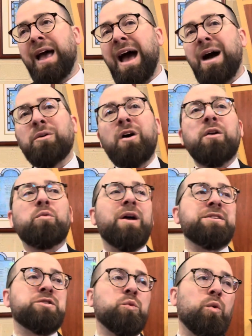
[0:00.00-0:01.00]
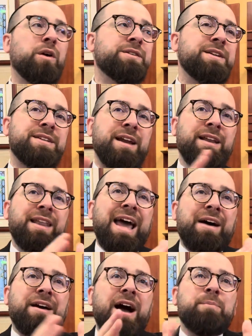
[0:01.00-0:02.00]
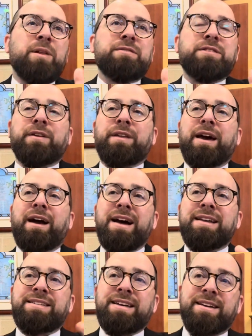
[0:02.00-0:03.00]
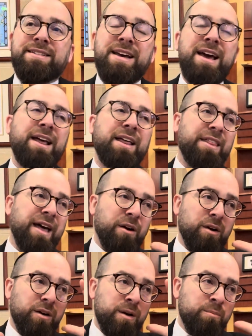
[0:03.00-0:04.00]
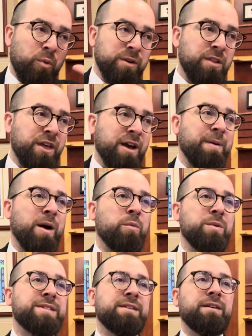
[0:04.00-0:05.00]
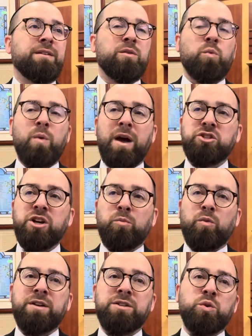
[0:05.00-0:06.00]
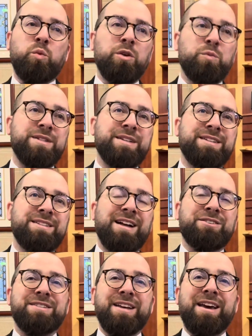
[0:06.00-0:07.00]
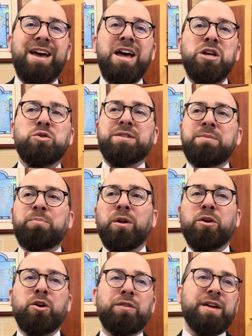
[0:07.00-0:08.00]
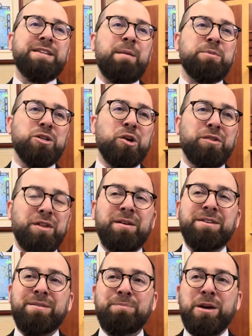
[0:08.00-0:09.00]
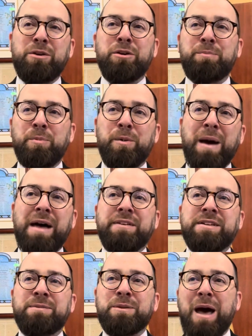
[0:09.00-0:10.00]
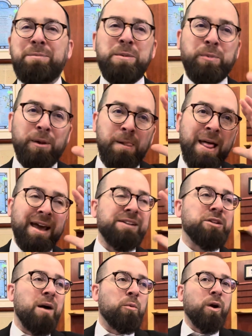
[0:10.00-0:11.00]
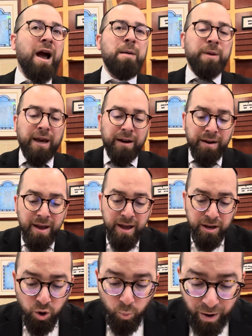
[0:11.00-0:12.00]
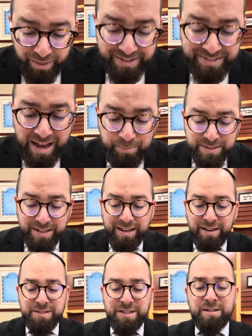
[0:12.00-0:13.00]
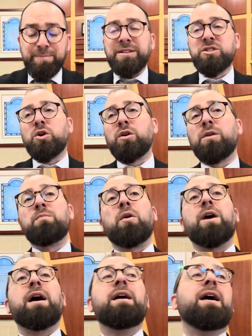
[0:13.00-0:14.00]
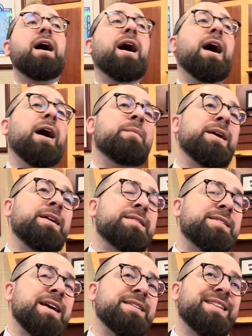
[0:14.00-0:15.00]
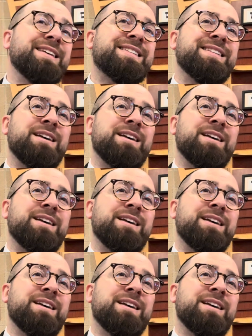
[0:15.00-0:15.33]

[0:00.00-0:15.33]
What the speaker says: how God runs the world, and he's going to lay out a couple of different ideas that are important to think about when we see the way Hashem runs the world. We'll see it's not just so simple. Good things happen to good thing, be good people, bad things happen to bad people. It's a lot more complicated. One of the examples he gives is a ben sura mora. He says that this is